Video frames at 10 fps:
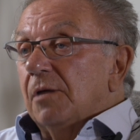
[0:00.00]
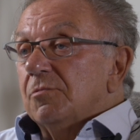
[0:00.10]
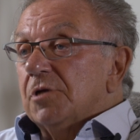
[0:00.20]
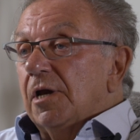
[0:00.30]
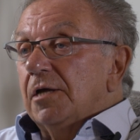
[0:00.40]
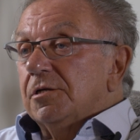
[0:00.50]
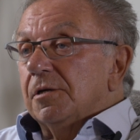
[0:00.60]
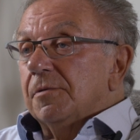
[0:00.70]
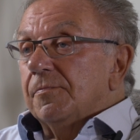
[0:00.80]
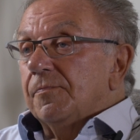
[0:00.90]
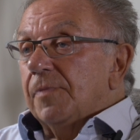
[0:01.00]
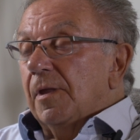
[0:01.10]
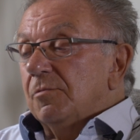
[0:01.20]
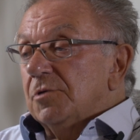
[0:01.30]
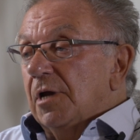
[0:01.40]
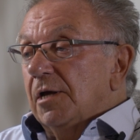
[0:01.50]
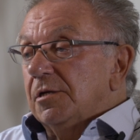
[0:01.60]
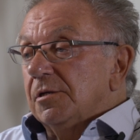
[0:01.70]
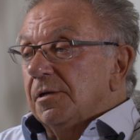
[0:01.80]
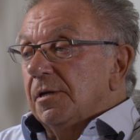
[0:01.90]
That was
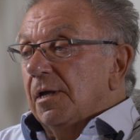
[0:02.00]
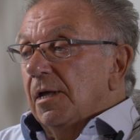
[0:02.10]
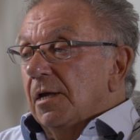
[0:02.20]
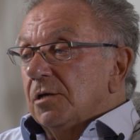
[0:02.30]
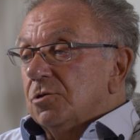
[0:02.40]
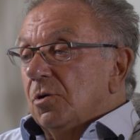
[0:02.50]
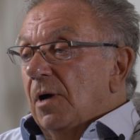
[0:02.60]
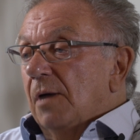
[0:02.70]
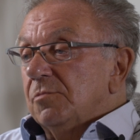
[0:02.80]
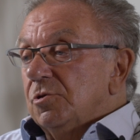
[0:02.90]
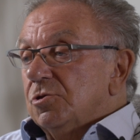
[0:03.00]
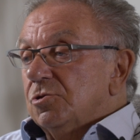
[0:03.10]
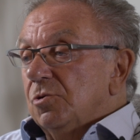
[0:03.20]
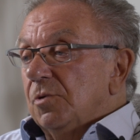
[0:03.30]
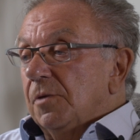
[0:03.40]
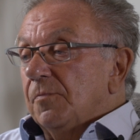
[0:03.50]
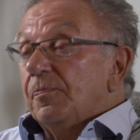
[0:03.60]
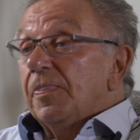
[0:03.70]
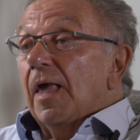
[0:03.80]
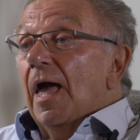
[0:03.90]
later. So I'm just doing...
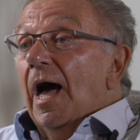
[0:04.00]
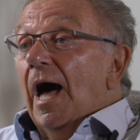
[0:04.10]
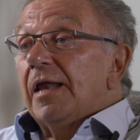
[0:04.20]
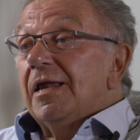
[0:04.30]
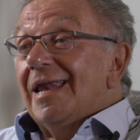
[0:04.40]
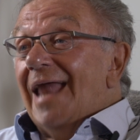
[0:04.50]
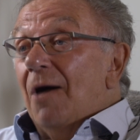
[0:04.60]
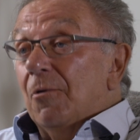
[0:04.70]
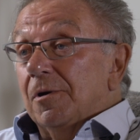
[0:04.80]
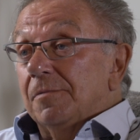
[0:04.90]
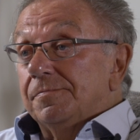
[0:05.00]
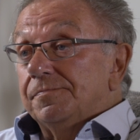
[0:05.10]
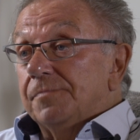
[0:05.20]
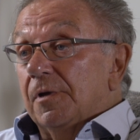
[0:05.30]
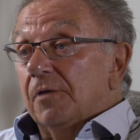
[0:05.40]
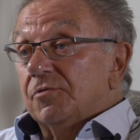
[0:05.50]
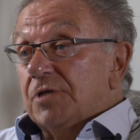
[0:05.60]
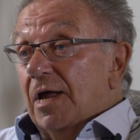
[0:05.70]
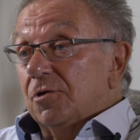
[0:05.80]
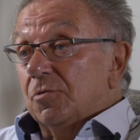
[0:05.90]
I did an hour of
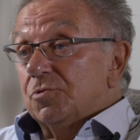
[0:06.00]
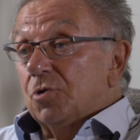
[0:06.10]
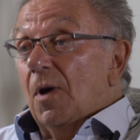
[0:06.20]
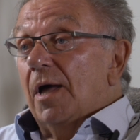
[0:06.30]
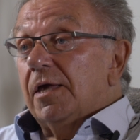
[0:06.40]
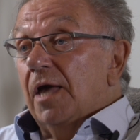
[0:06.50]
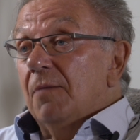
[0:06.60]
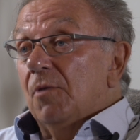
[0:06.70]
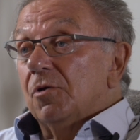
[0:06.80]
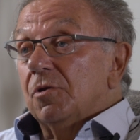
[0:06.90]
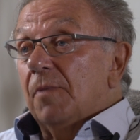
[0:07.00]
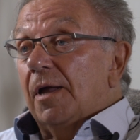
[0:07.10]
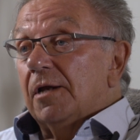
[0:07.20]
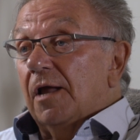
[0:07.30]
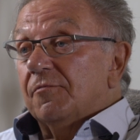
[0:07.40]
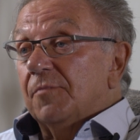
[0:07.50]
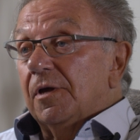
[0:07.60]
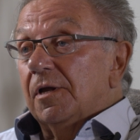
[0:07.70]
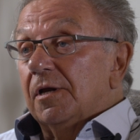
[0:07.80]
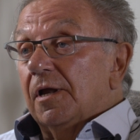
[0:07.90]
stand-up. So I came on, the band left
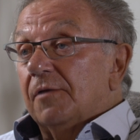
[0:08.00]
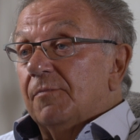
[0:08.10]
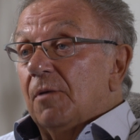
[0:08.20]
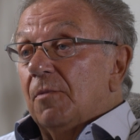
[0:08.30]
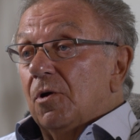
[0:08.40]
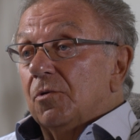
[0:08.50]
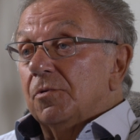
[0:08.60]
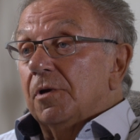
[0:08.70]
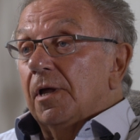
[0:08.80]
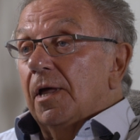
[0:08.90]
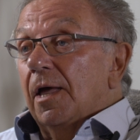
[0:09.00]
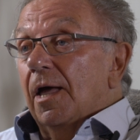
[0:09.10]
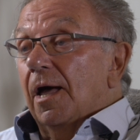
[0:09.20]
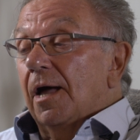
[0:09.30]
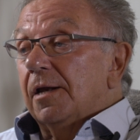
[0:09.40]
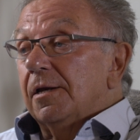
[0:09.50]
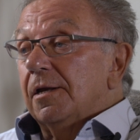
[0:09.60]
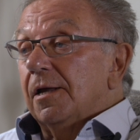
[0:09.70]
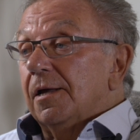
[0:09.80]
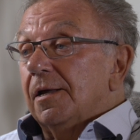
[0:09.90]
me and left me on my own. And
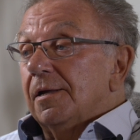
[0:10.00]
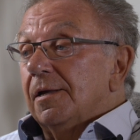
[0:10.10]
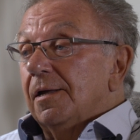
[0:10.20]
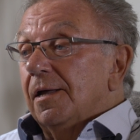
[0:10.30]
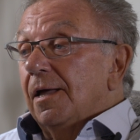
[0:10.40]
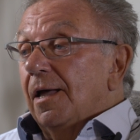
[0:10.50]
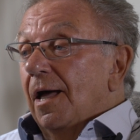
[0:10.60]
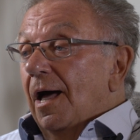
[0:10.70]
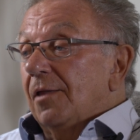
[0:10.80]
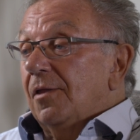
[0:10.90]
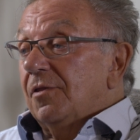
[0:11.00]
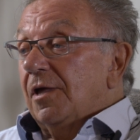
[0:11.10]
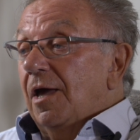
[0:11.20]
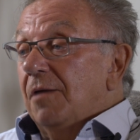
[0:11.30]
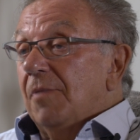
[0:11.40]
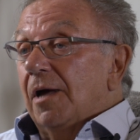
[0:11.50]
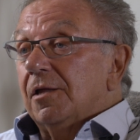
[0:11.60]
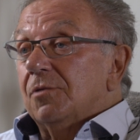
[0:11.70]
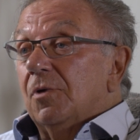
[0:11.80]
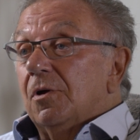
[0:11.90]
then they came back
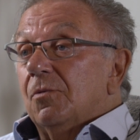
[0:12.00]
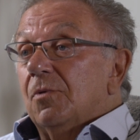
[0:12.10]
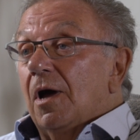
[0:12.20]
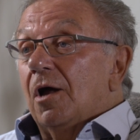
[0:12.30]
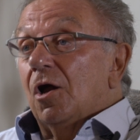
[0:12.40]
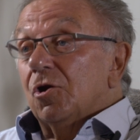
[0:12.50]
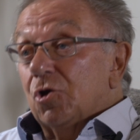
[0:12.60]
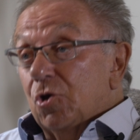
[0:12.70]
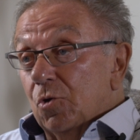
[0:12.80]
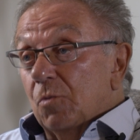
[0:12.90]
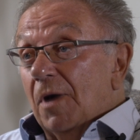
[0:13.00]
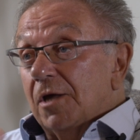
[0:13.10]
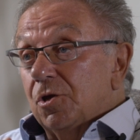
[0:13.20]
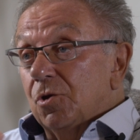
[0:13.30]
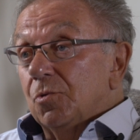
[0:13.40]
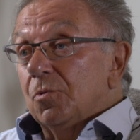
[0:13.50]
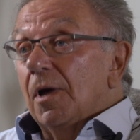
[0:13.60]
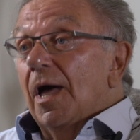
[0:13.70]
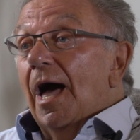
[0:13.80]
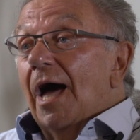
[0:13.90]
on a cue, my cue.
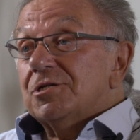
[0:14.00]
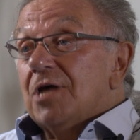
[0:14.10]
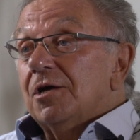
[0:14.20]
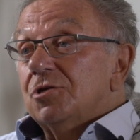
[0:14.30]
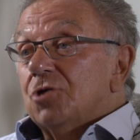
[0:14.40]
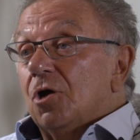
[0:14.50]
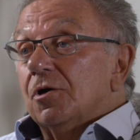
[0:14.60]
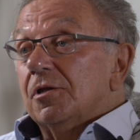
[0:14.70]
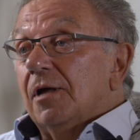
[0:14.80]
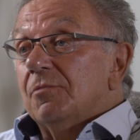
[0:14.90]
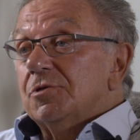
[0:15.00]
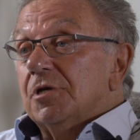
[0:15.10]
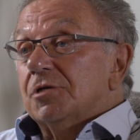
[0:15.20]
I sang a song and that was it.